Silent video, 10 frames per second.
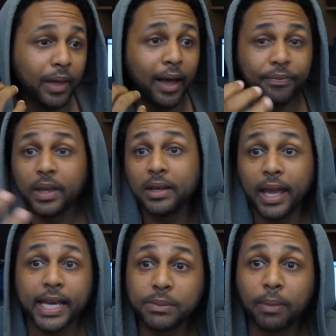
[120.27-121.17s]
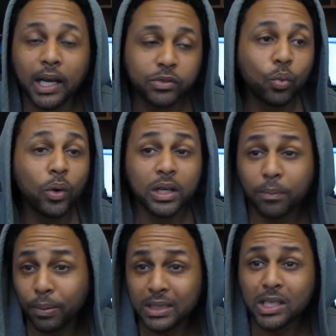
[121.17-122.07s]
I think the Xbox One and
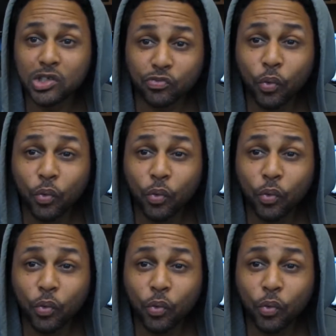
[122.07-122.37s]
the PlayStation